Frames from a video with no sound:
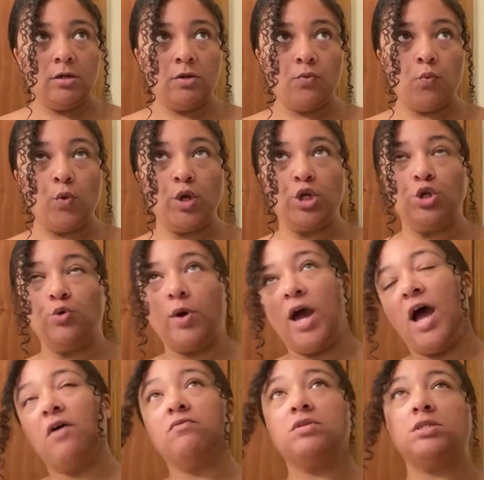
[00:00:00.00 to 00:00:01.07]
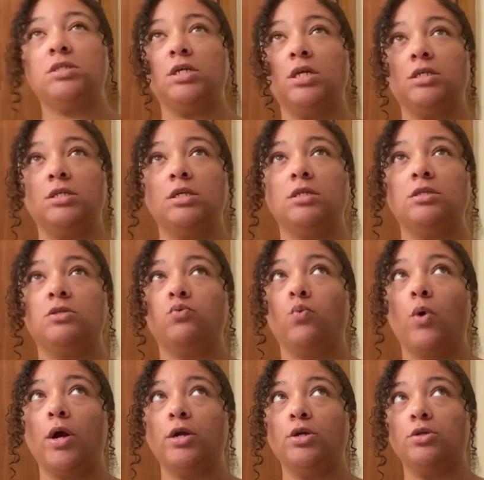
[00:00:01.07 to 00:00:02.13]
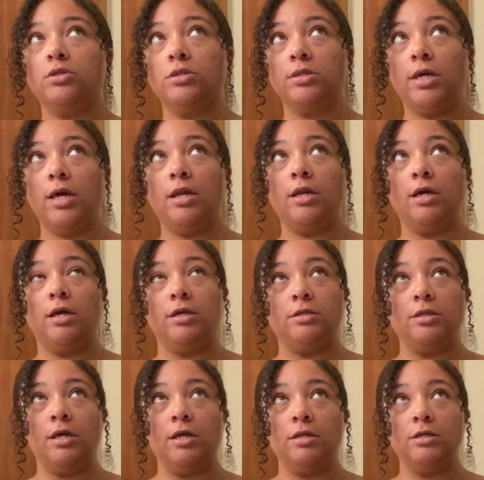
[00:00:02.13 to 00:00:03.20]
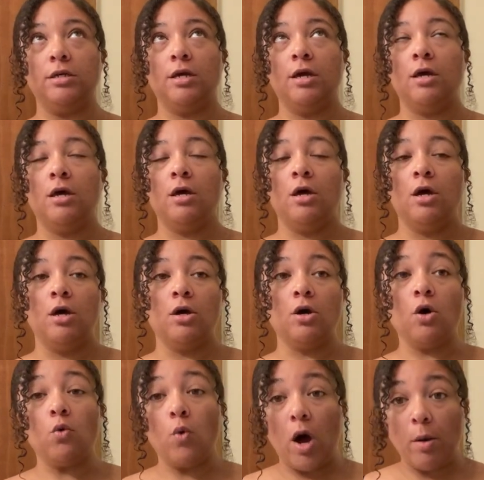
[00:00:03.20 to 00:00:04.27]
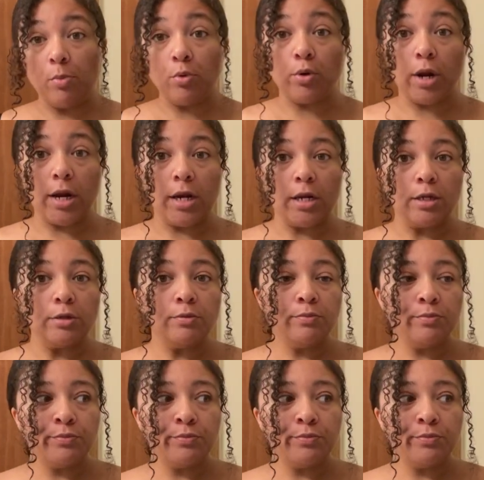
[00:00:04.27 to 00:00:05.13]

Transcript: when you have seasons where your skin isn't cooperating,